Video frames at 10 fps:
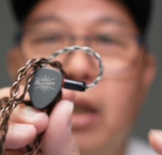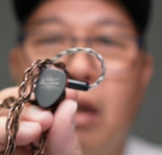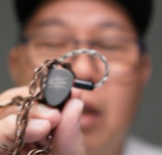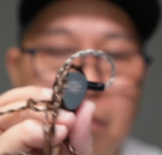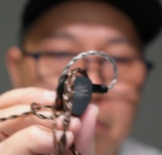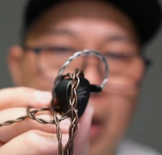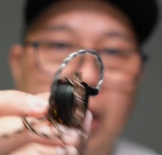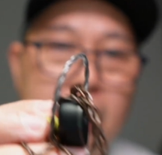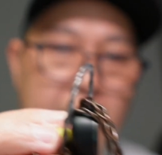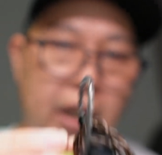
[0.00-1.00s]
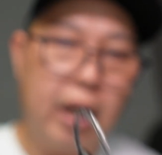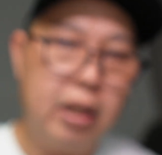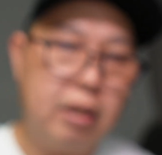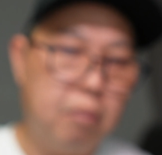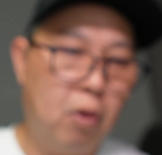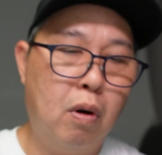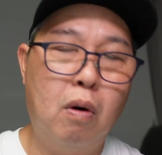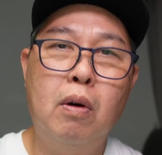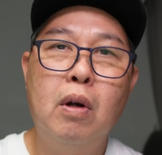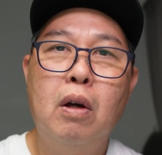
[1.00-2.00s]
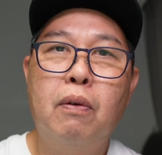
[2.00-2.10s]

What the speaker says: Now the melody is more